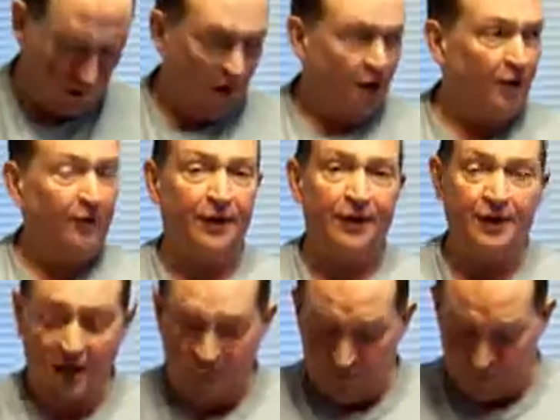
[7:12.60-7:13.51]
And we're going to
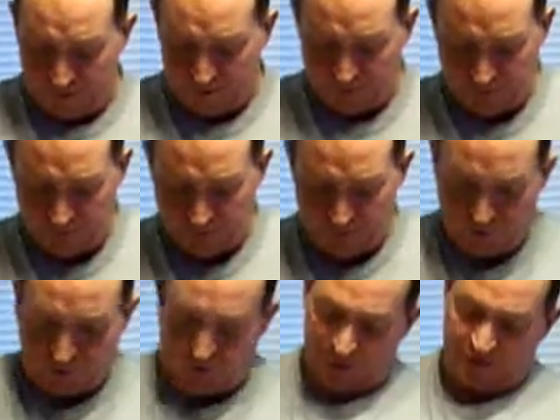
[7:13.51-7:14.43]
cover it up and put
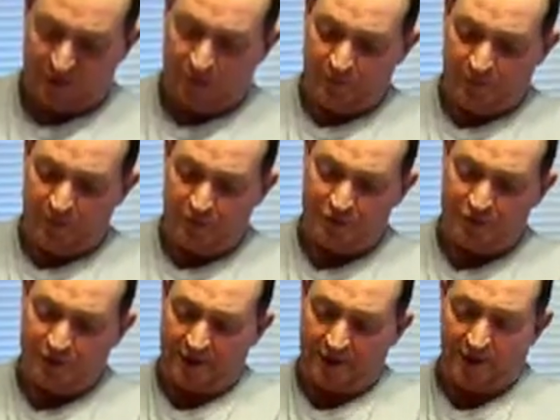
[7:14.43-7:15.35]
it in the
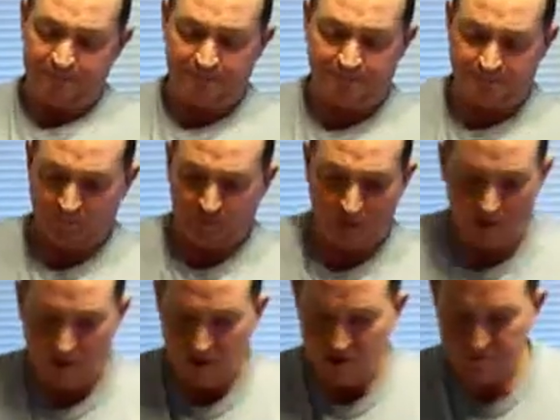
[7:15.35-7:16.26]
refrigerator.
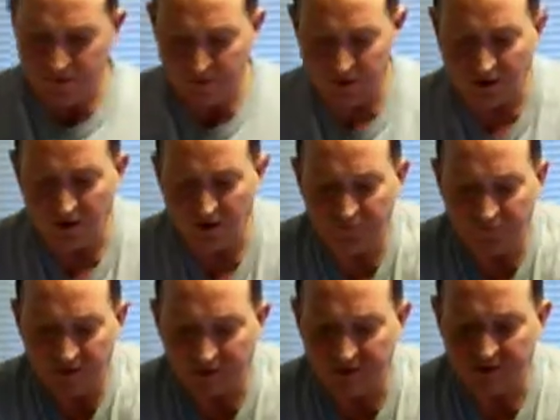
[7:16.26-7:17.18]
Speaking of coffee
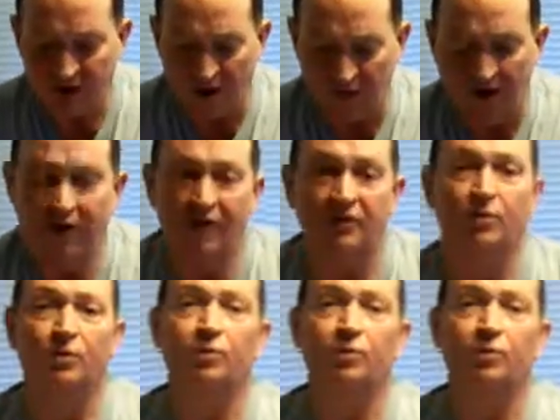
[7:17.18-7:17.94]
cakes were